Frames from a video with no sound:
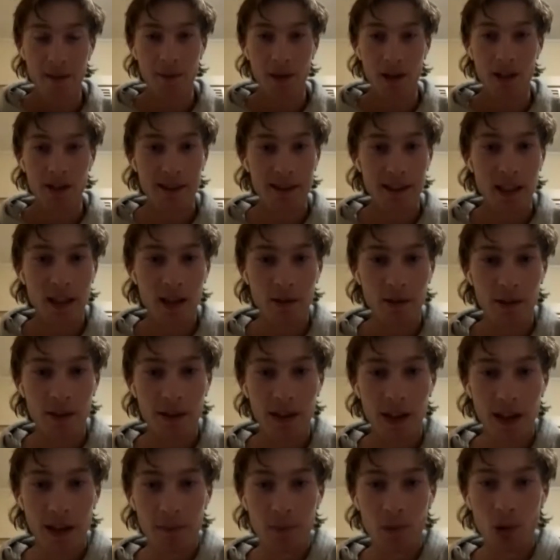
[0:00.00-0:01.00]
I'll start with
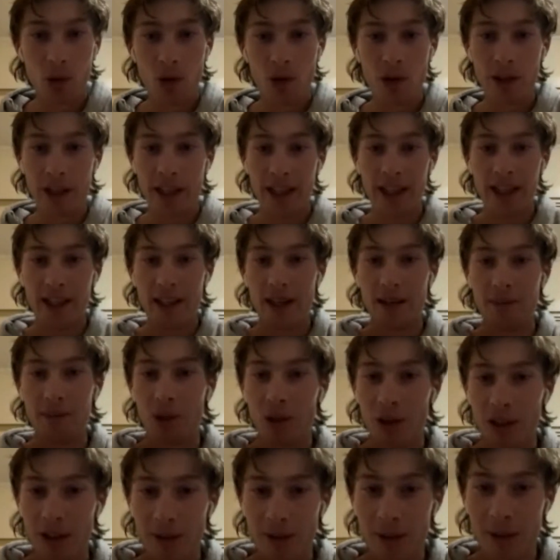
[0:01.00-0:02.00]
Lordy.
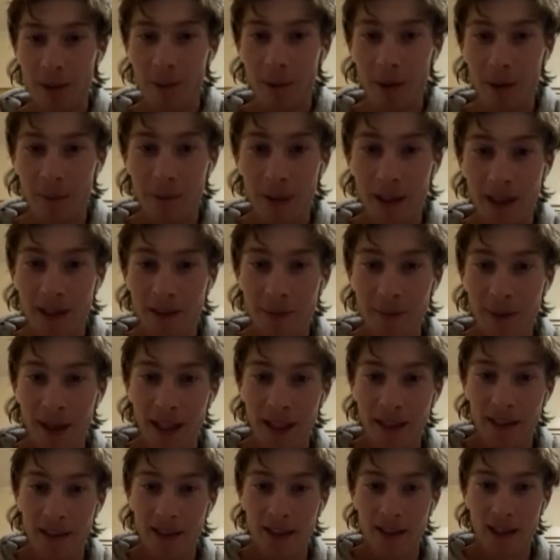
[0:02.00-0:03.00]
Lordy's one of my best
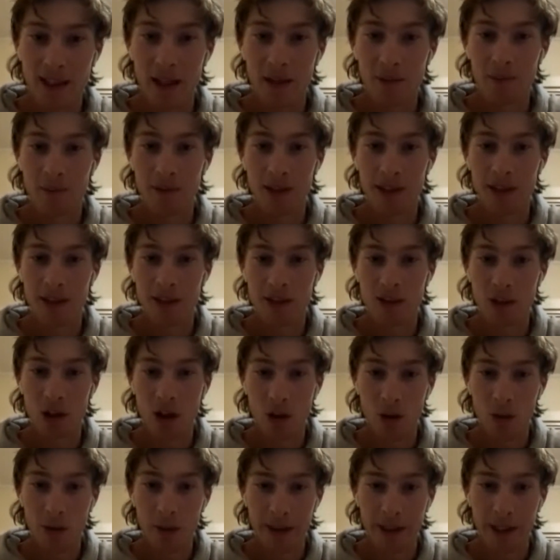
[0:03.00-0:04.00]
mates. Went to
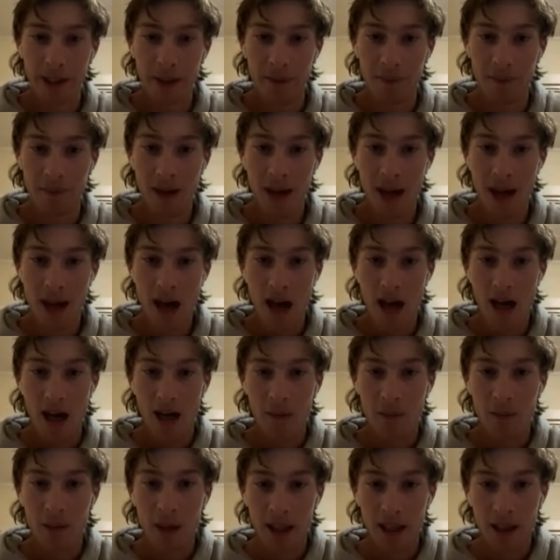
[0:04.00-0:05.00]
school with him.
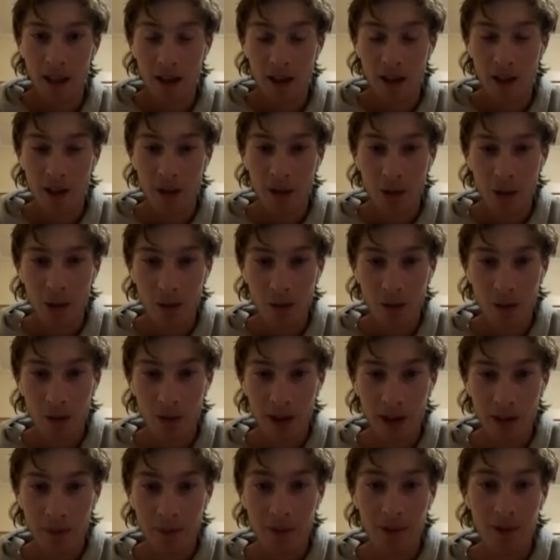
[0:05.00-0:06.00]
Played a lot of Nord
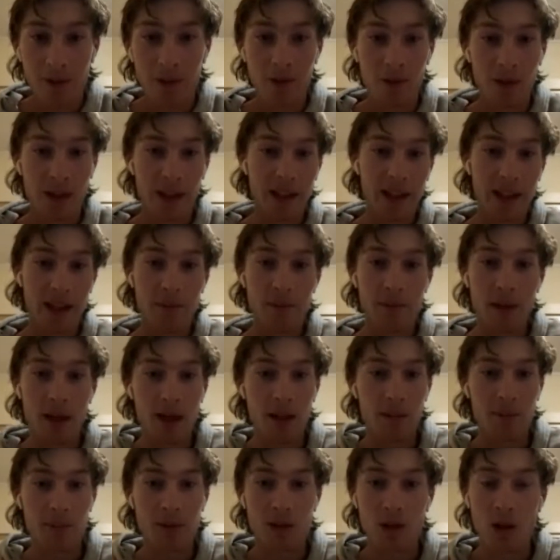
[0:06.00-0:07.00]
footy with
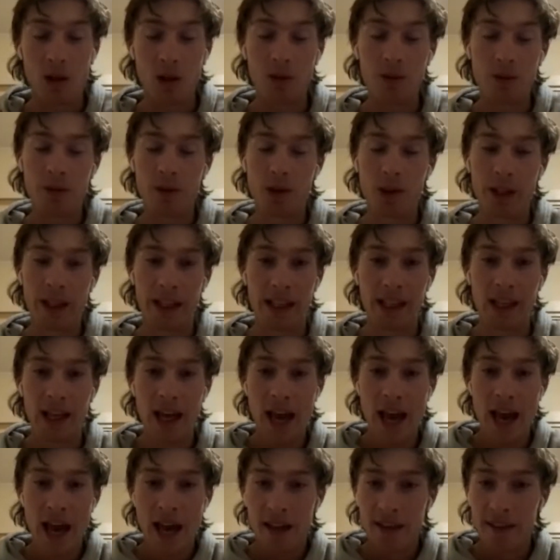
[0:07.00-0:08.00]
him. School footy,
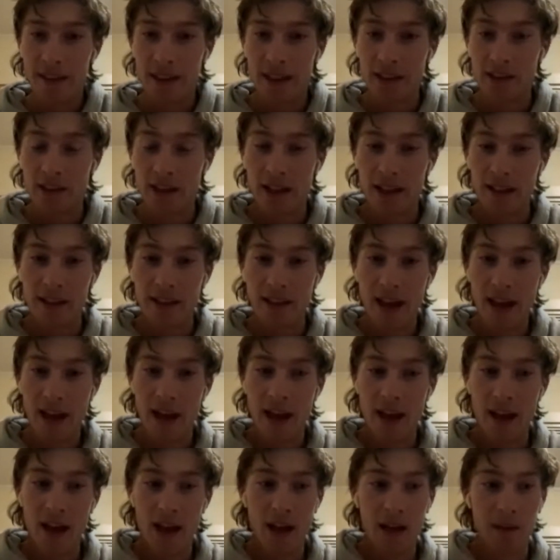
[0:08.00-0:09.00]
things like
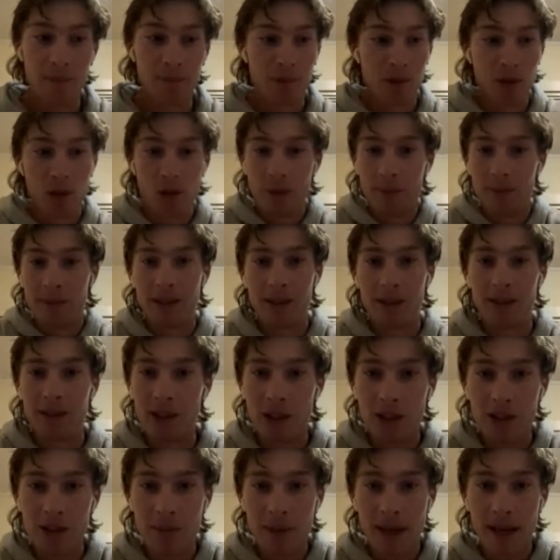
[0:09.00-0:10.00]
that. Knew him since I
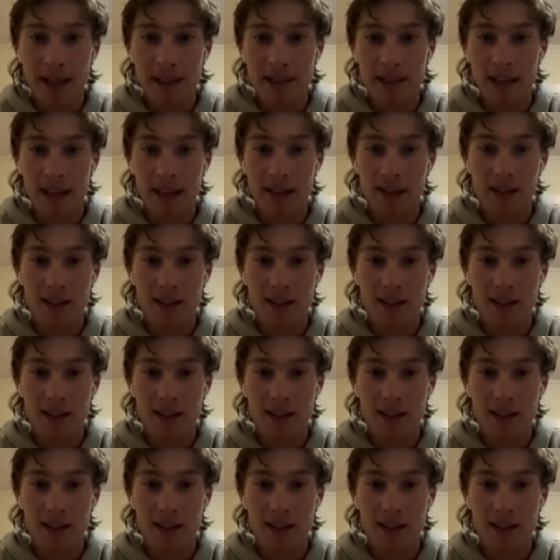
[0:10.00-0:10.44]
was about 10.